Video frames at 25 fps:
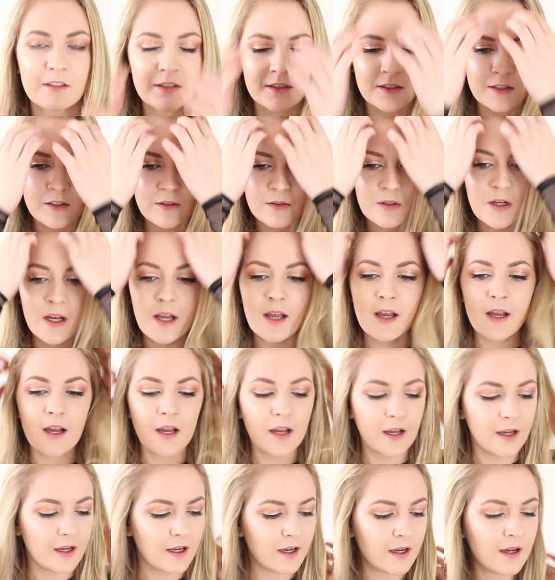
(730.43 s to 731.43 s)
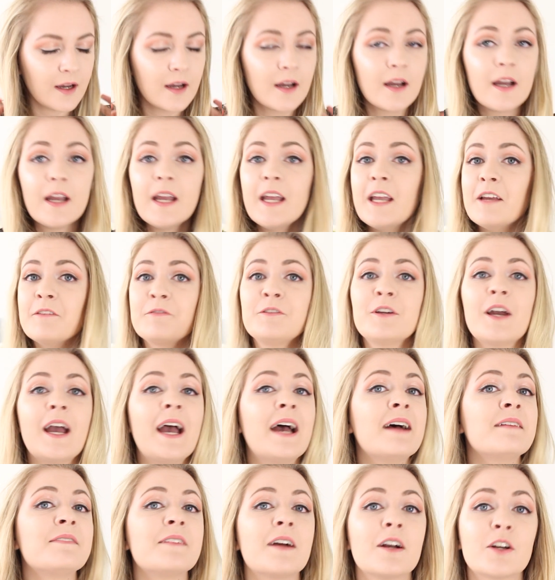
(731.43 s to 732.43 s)
So if you
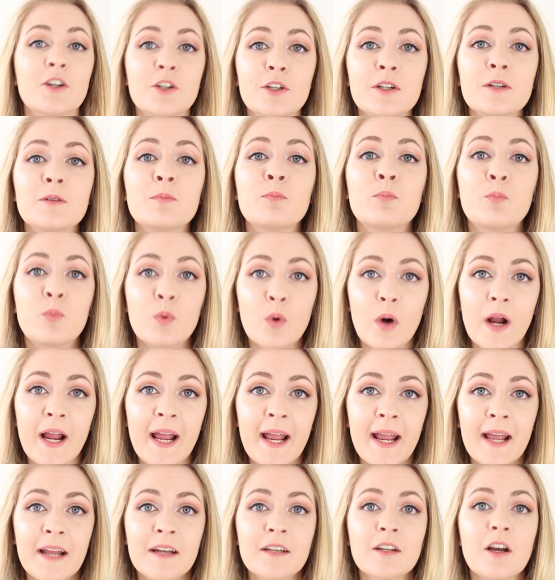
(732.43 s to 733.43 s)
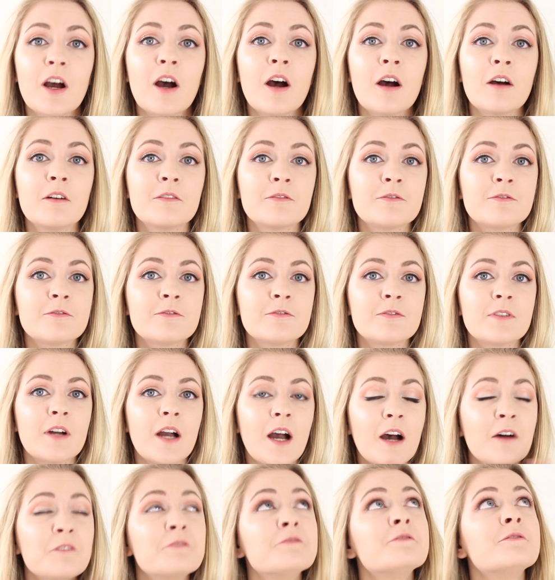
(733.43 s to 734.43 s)
have a good brand of
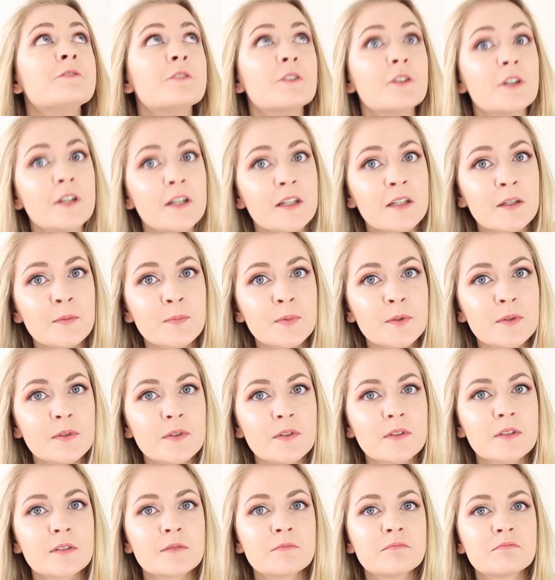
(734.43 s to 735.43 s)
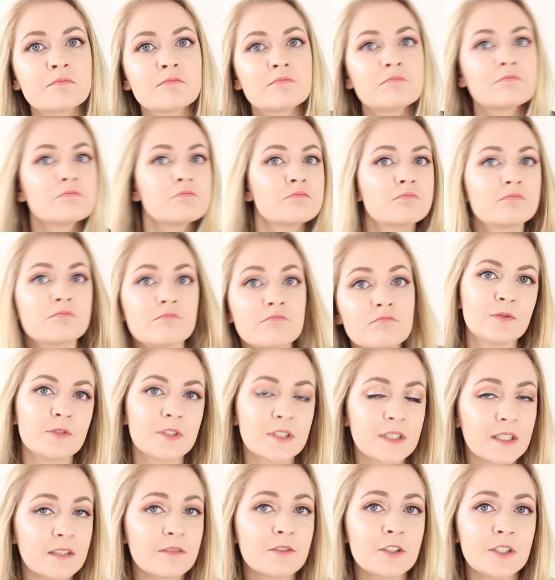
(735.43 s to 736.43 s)
affordable
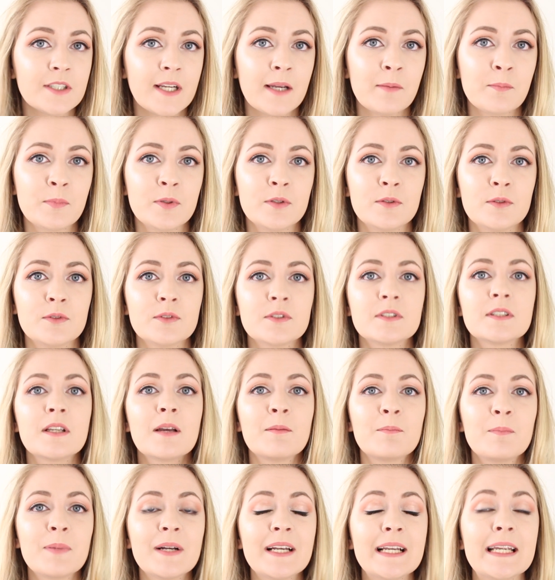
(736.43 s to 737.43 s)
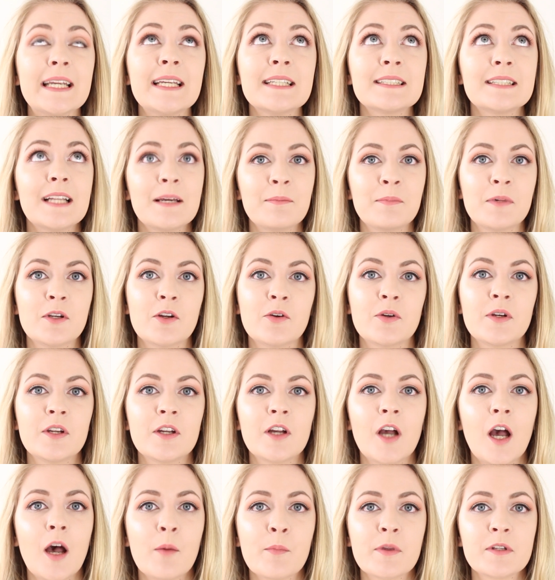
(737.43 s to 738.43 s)
silver shampoos, please let me know in the
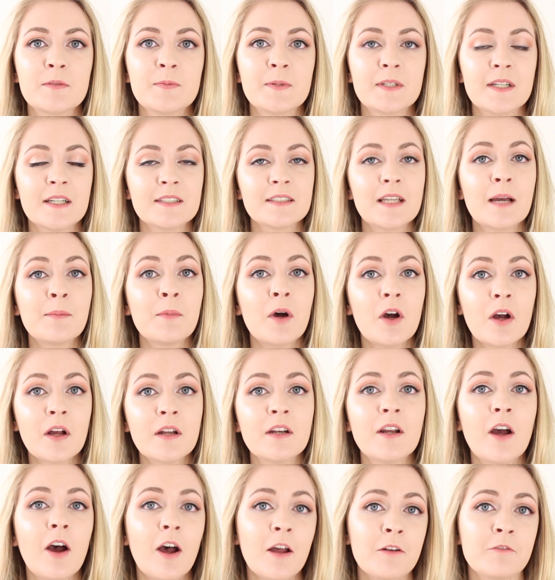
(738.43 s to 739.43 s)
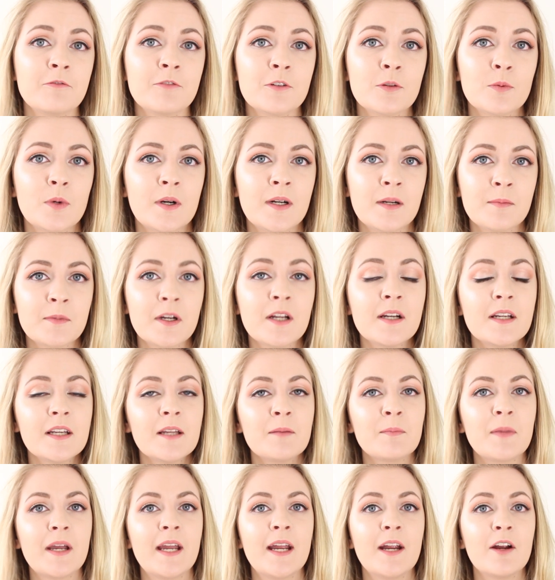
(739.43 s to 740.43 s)
comments, because I'm on the hunt for one. I'm gonna
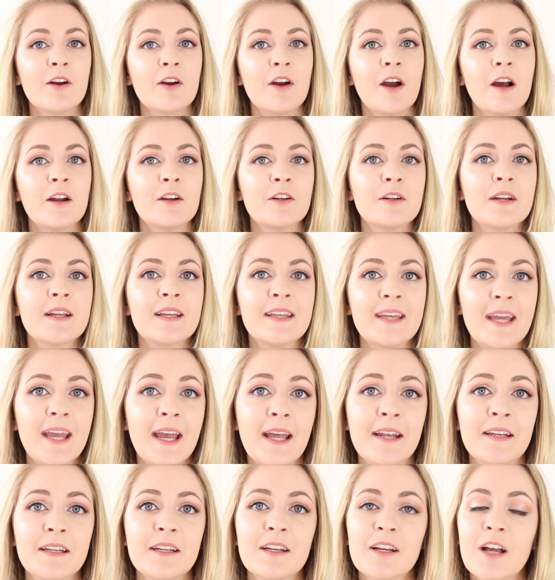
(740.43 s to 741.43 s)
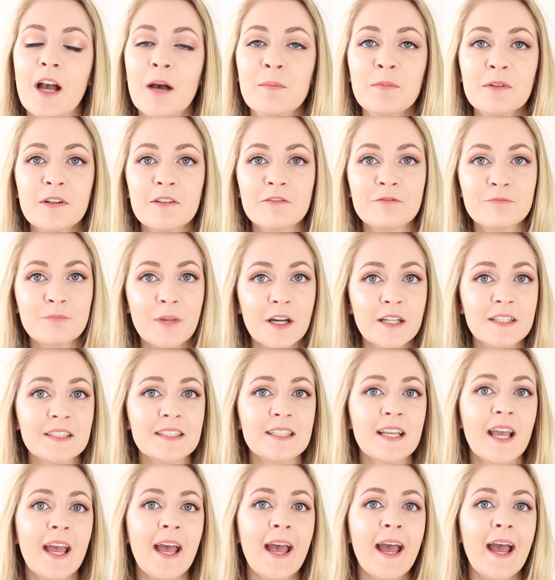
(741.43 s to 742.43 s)
get my hair colored again in a couple of
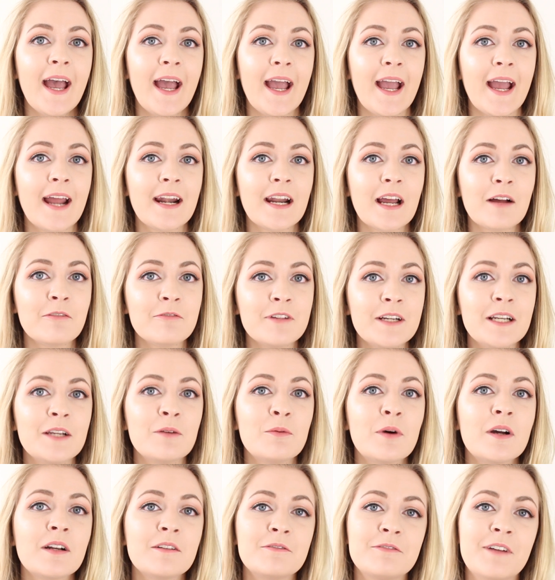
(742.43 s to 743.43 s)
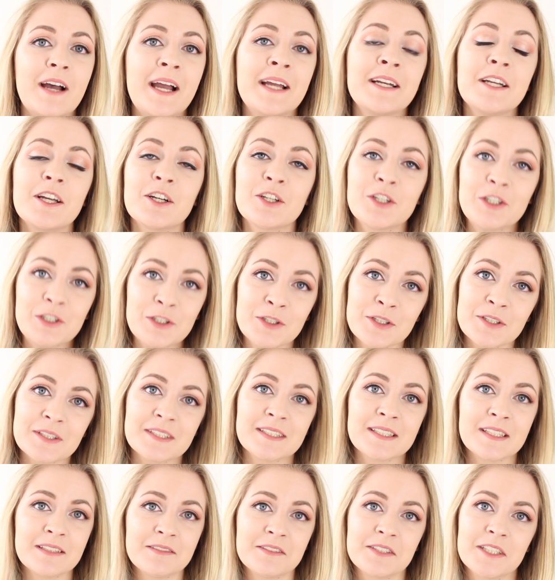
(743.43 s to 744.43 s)
months, and I really want to find a good
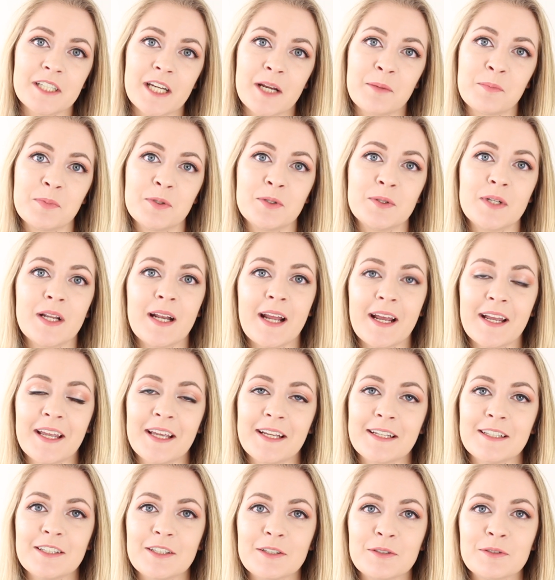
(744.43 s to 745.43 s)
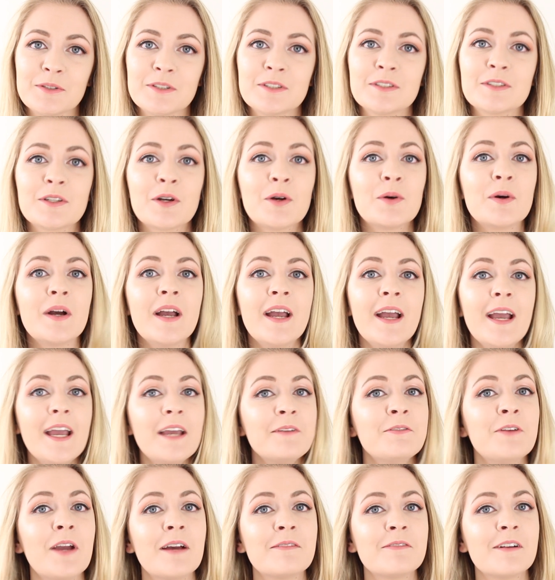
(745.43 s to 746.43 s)
silver shampoo that I can use. So
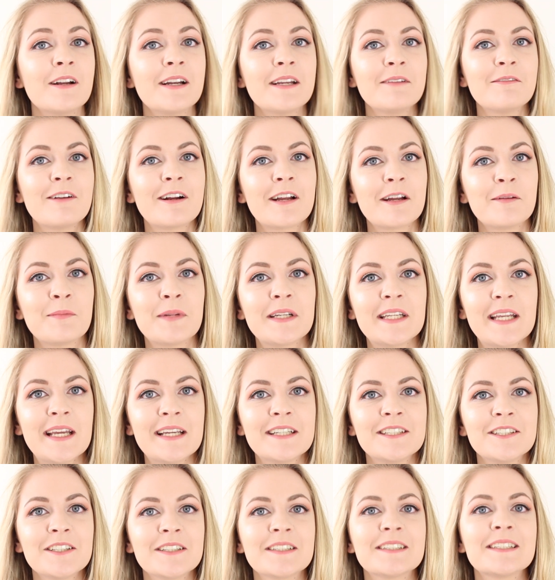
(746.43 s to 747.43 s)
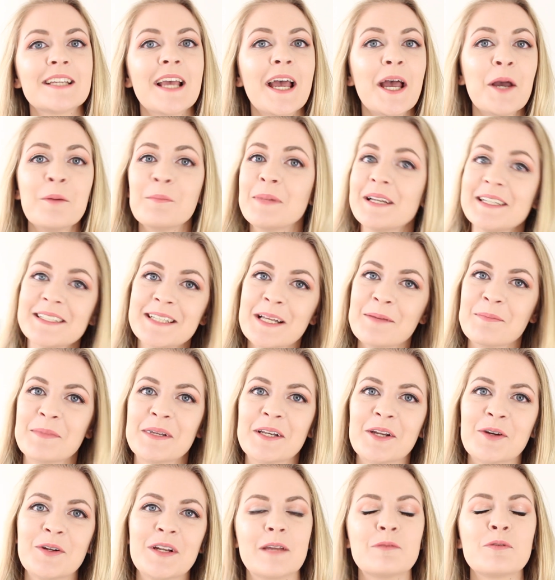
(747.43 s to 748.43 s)
if you have any recommendations, please let me
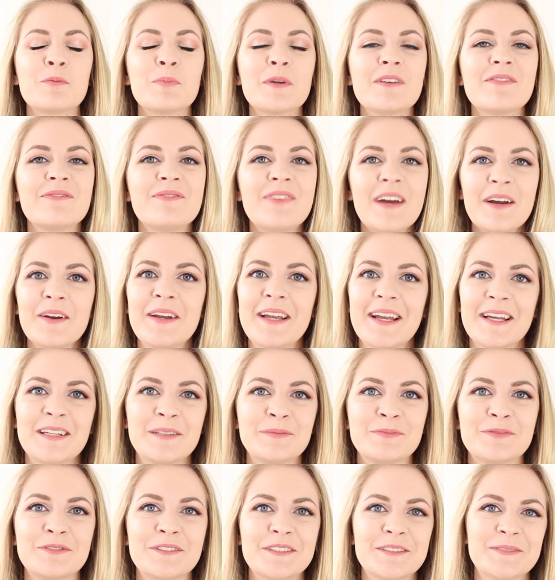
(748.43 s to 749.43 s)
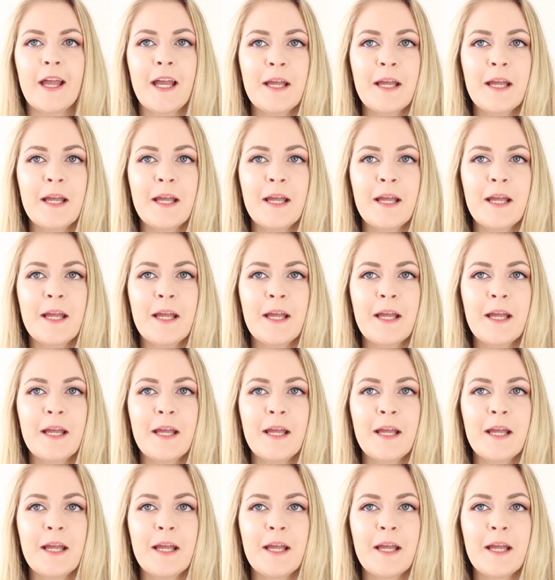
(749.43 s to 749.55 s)
know. That would be very helpful.